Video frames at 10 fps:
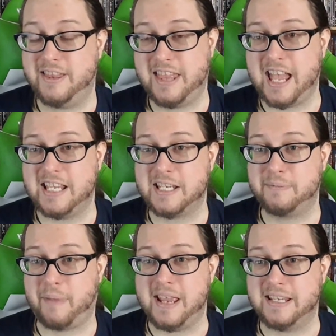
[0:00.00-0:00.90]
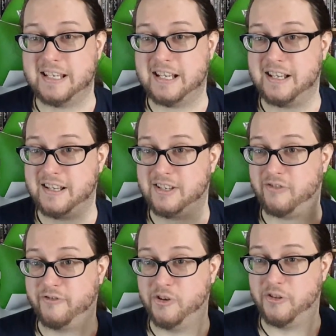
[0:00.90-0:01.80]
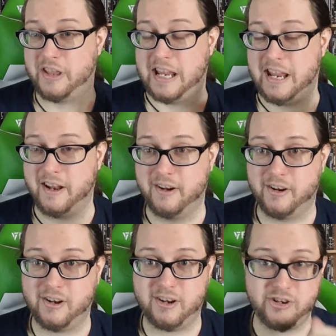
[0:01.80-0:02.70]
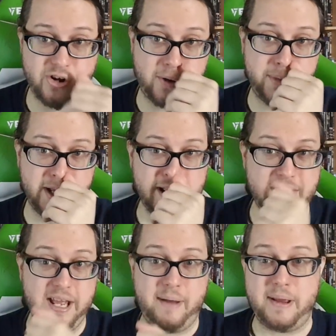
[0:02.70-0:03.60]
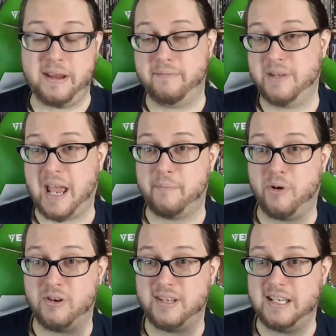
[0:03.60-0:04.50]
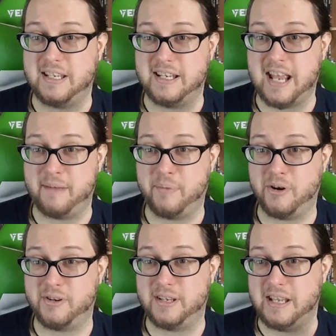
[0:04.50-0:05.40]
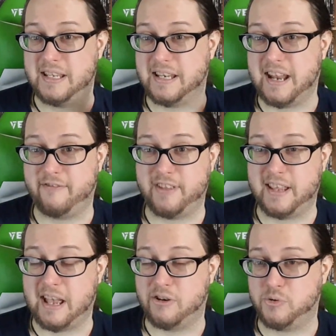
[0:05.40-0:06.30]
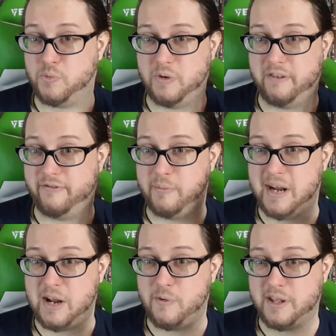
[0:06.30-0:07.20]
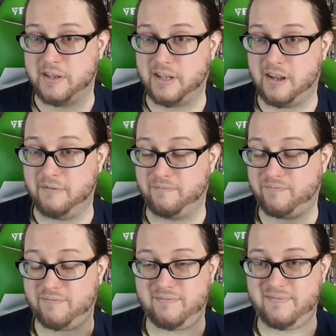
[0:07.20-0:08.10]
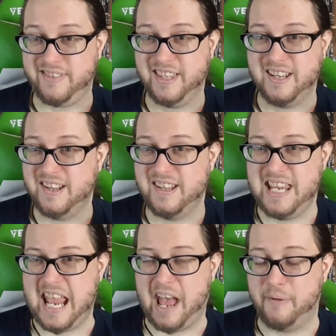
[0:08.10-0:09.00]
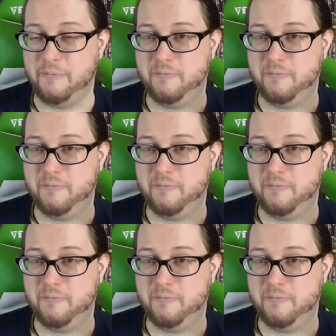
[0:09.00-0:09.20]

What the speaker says: that's basics for the shop. I mean, tech boxes are tech boxes and everything else we're familiar with. So yeah,